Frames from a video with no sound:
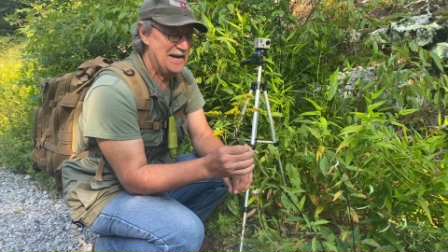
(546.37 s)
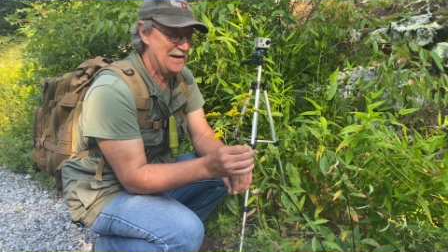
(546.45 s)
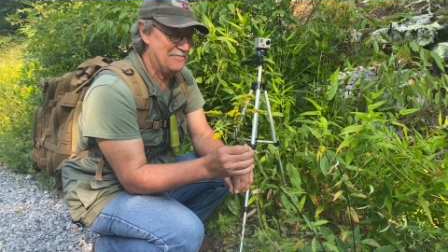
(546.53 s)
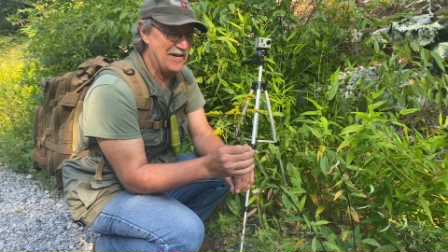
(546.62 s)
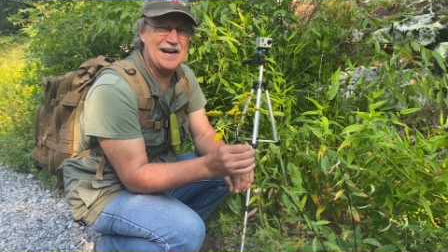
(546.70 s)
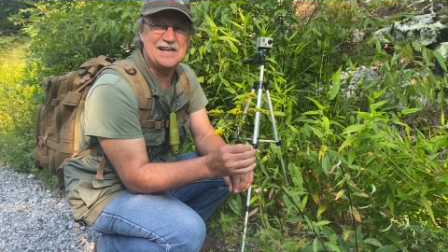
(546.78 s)

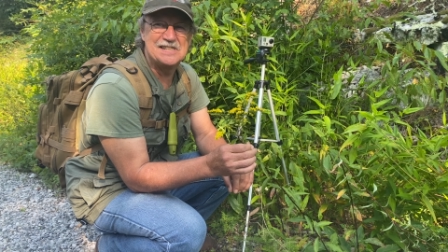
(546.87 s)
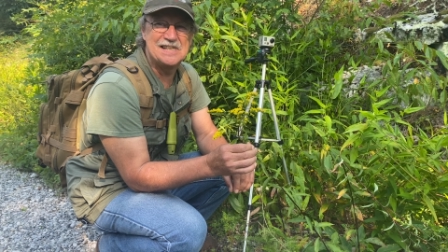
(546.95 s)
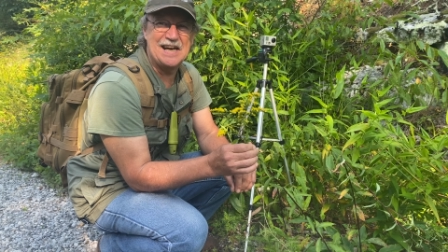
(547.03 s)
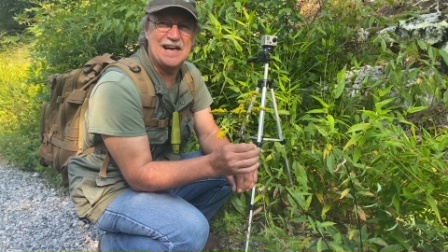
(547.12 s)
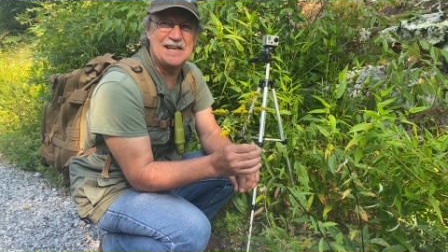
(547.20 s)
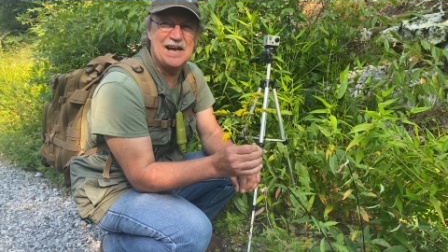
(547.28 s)
If I can
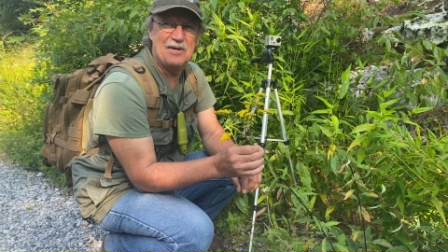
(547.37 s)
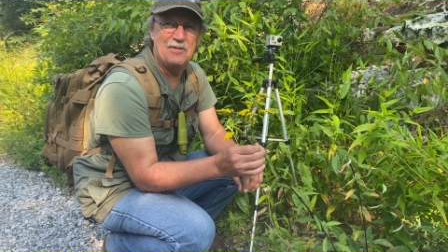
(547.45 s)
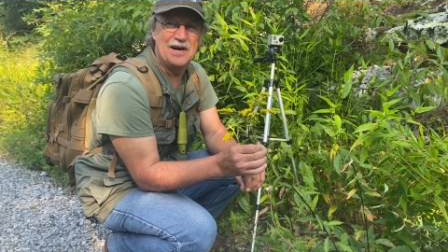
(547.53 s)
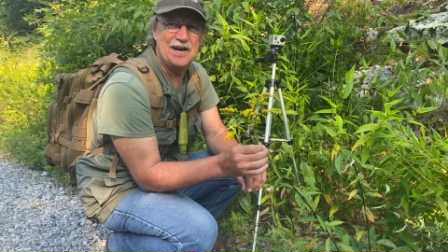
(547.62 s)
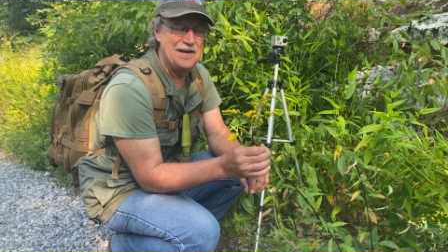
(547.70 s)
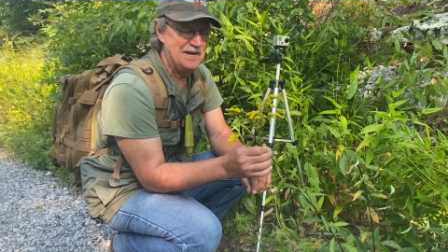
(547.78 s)
say it that
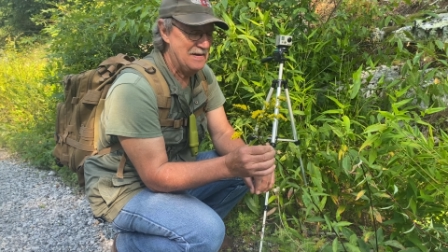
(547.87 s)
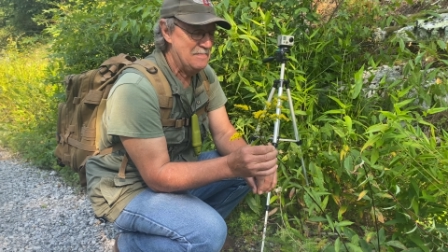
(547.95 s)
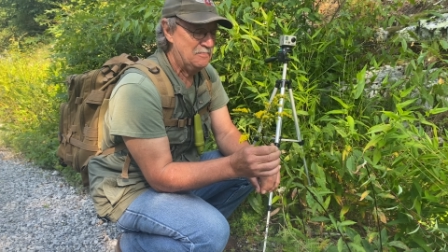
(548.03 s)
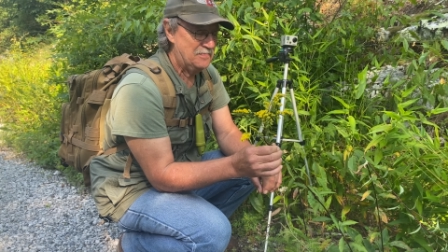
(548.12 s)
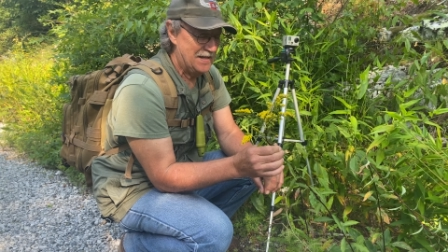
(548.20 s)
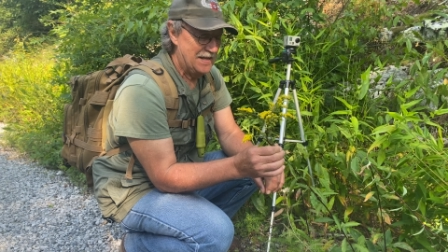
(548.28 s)
way. Yeah.
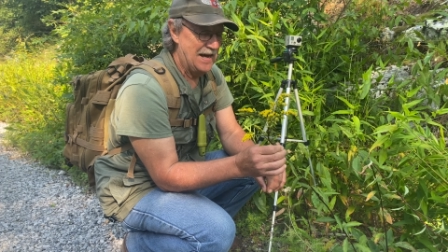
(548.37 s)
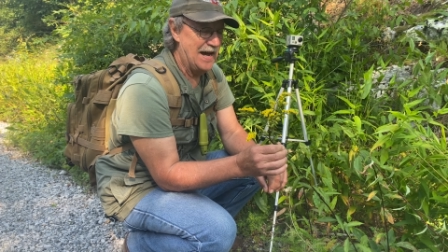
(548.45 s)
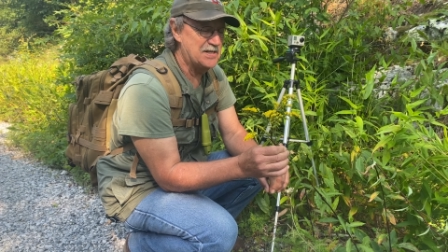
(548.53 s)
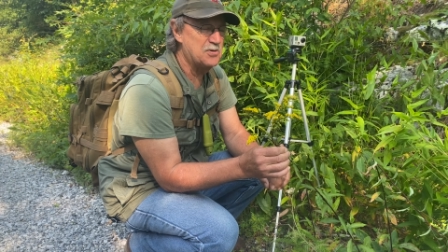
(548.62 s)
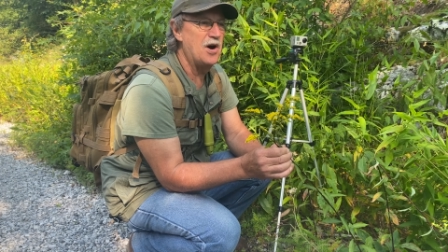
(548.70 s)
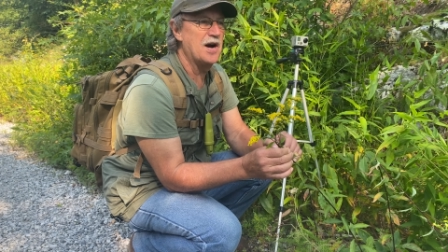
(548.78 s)

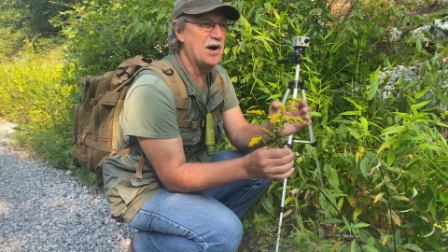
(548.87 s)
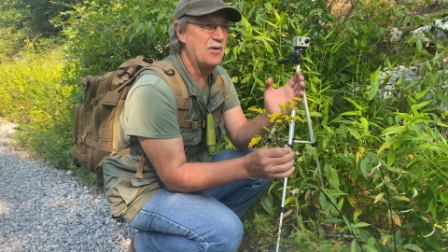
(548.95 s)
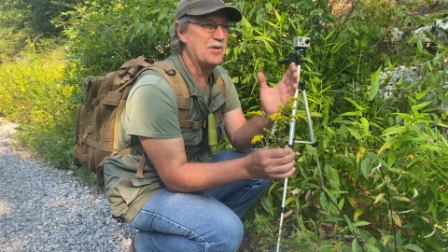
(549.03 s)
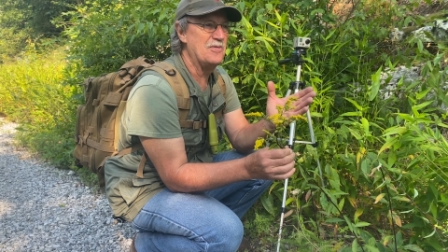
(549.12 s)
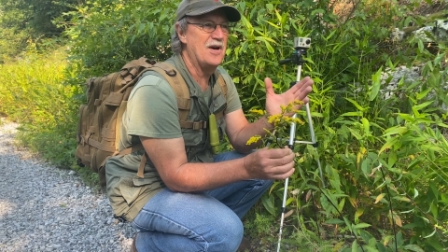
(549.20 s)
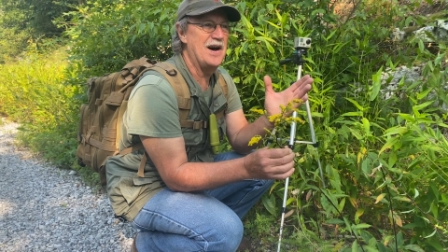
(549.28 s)
That's what
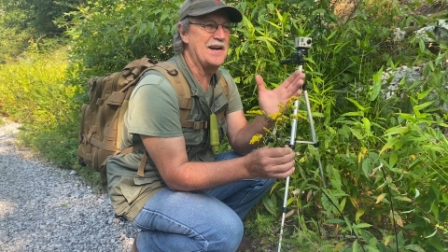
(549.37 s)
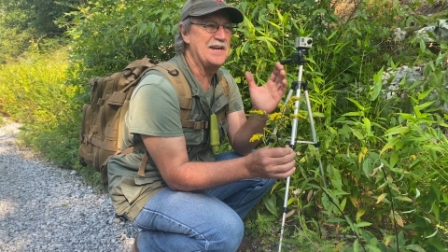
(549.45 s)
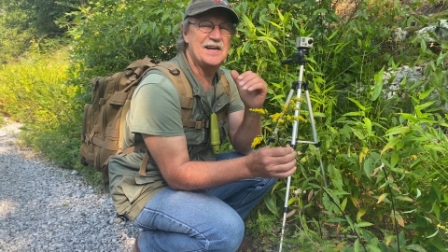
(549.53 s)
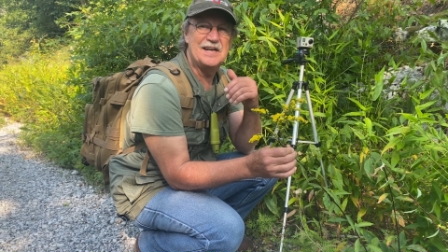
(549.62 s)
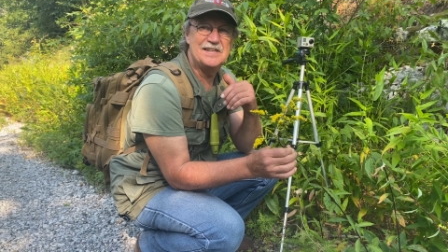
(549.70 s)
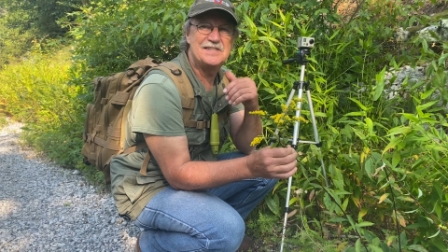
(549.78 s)
goldenrod
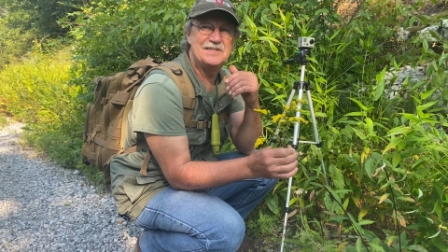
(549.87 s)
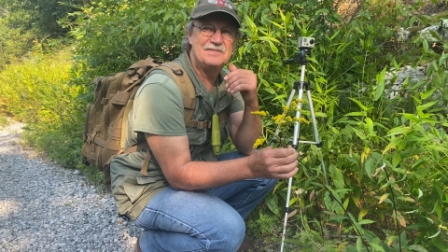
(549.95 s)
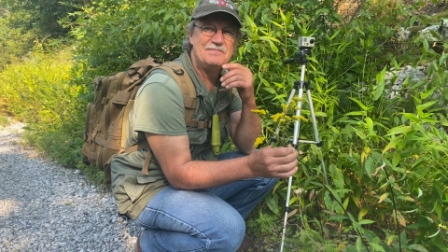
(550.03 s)
does.